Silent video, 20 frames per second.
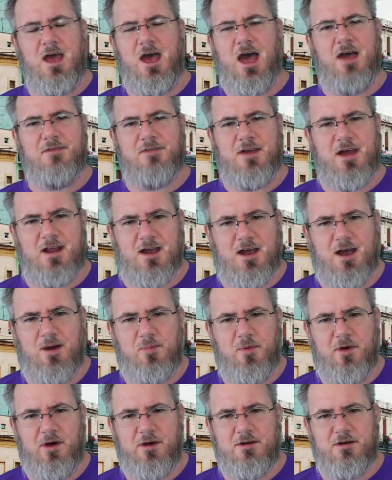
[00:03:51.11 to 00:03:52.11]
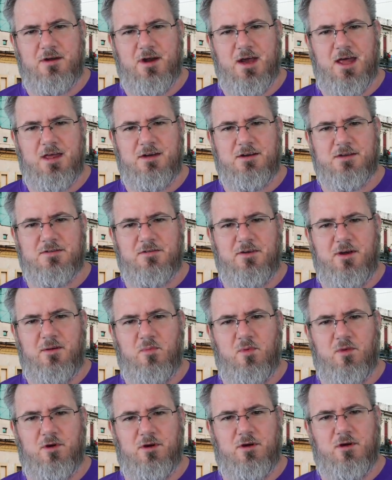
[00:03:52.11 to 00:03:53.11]
I've got a couple hundred dollars of
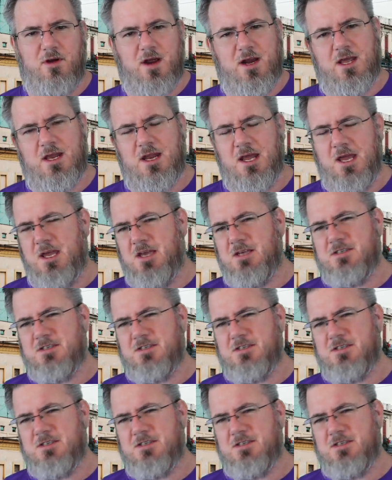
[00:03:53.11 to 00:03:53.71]
onboard credit,